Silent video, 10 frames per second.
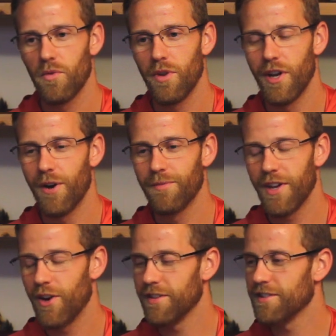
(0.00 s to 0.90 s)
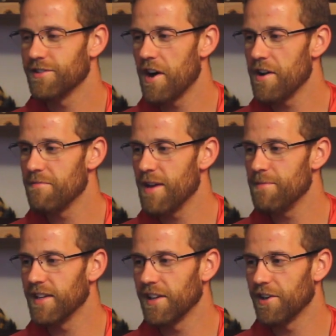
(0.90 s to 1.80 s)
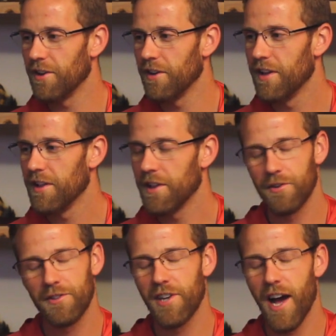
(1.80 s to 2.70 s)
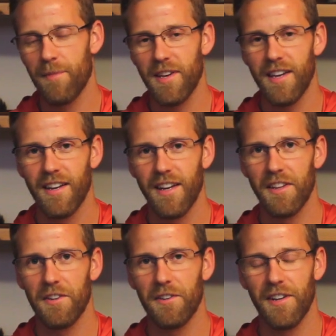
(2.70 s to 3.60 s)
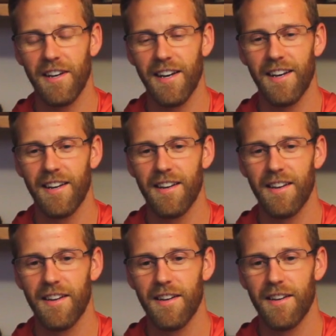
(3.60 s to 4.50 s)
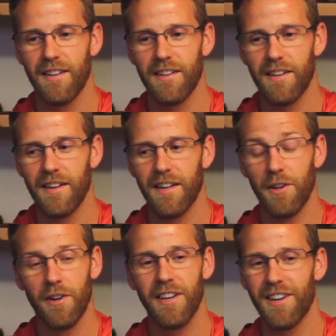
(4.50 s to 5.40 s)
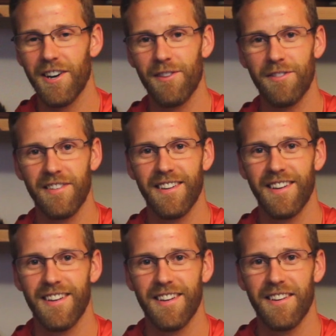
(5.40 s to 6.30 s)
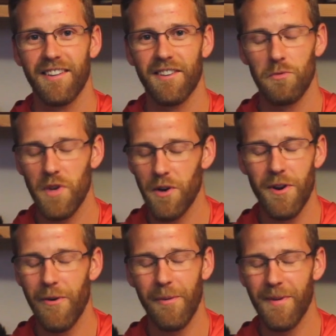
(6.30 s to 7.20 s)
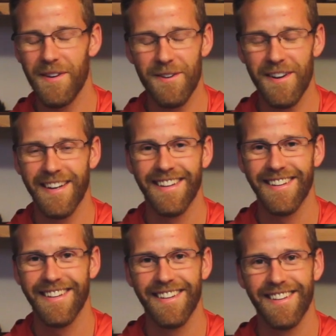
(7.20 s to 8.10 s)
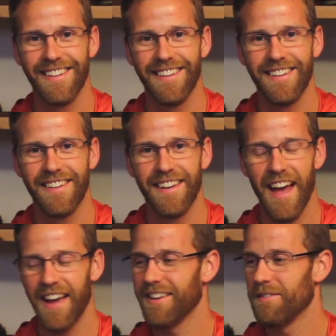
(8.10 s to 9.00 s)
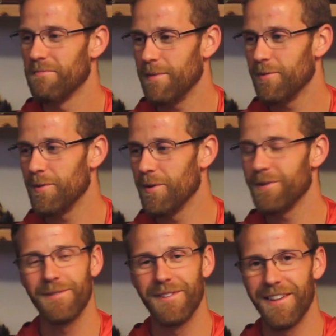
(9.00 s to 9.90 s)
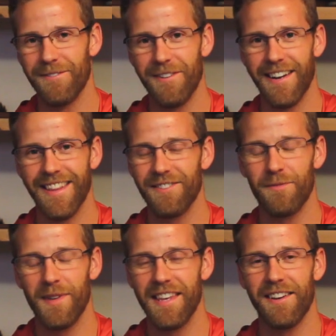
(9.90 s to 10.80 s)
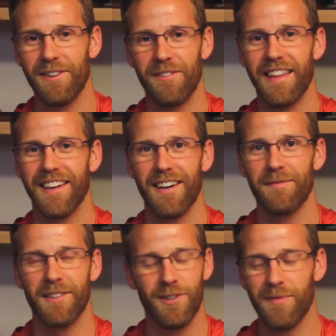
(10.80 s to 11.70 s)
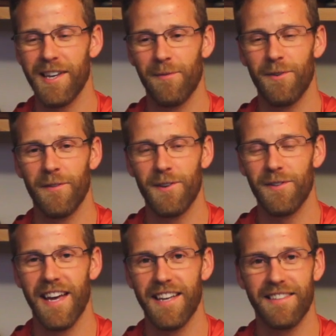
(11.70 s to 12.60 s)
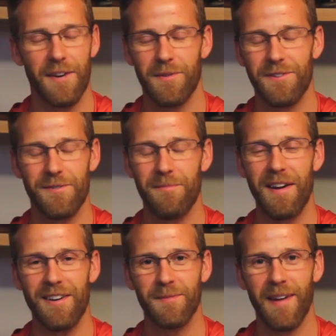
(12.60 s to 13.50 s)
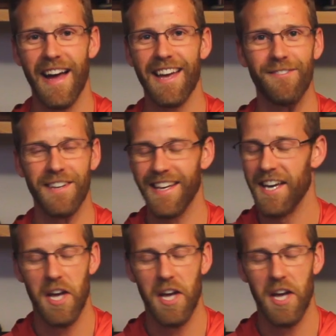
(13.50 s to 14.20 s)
You know, here at the start it may be a little choppy, a little learning curve, because we don't know what we're doing. Heck, maybe we won't do another one and this will be the only one that comes, and it'll be up for a few days and then we're too embarrassed by it and we